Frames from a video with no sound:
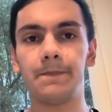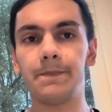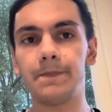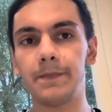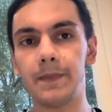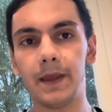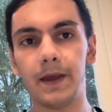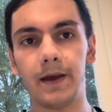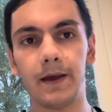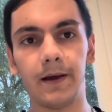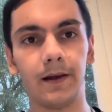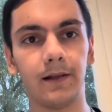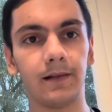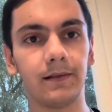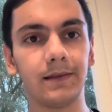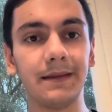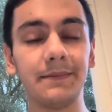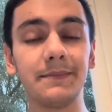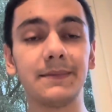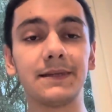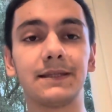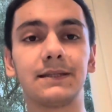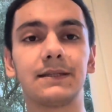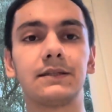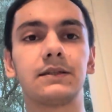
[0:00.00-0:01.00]

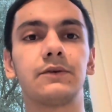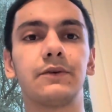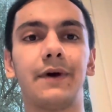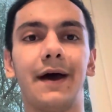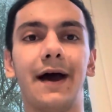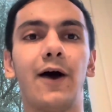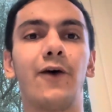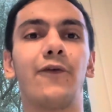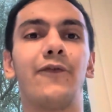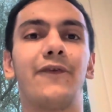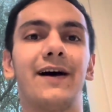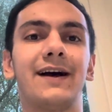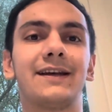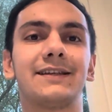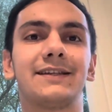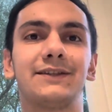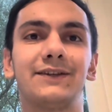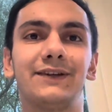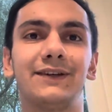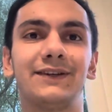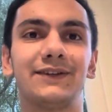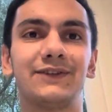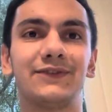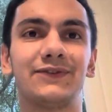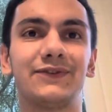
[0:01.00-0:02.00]
limit to how fast you
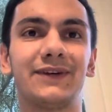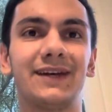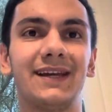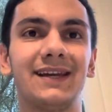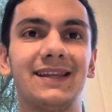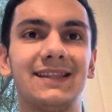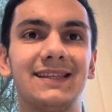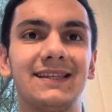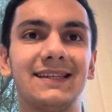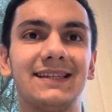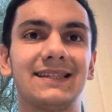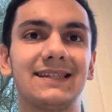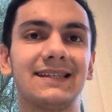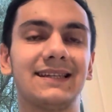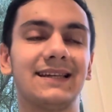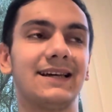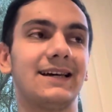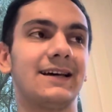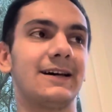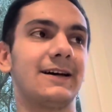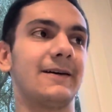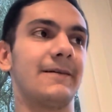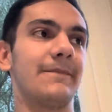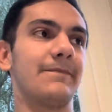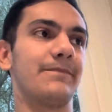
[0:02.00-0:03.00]
can train these
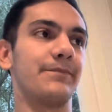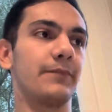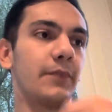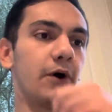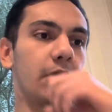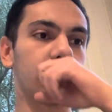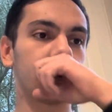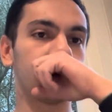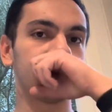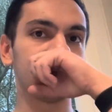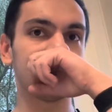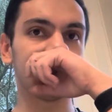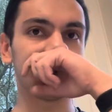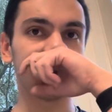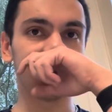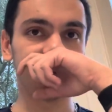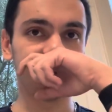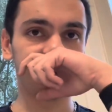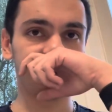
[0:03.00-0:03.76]
models.